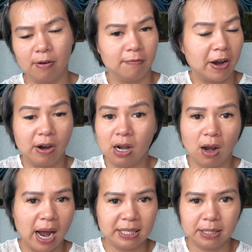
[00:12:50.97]
very
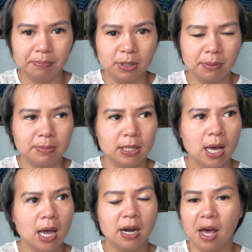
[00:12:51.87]
light symptoms,
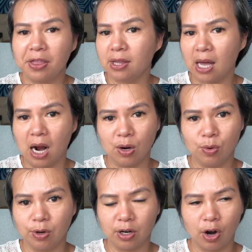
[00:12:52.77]
nothing that I
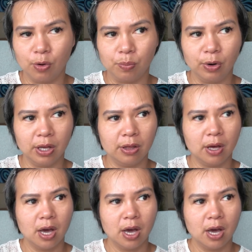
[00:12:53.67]
couldn't cope with.